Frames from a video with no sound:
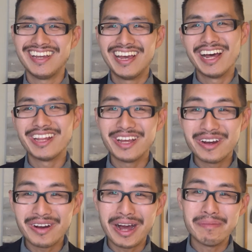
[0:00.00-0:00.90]
Hello,
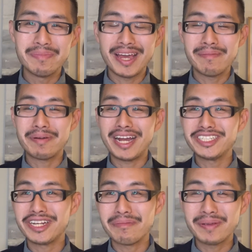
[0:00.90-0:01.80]
I'm Ben Pie
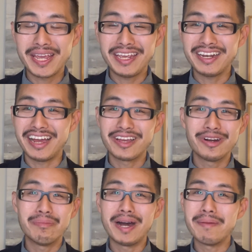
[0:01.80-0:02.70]
Champagne. I go
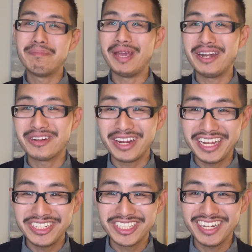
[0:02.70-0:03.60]
by Ben Your
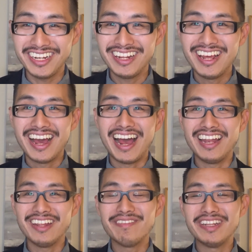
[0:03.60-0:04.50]
Agent. I
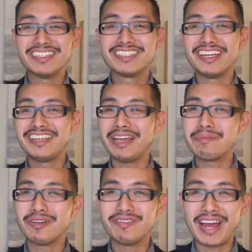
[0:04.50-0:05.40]
live in the San
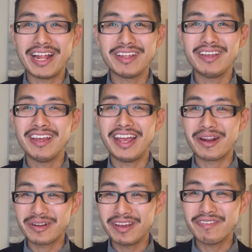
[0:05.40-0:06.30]
Gabriel Valley
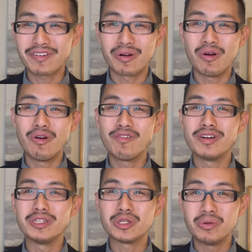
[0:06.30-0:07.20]
area for over
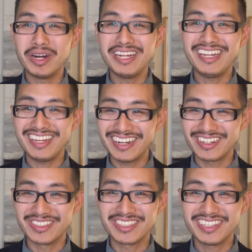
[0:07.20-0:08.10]
20
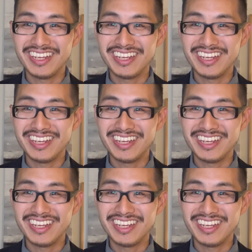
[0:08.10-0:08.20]
years.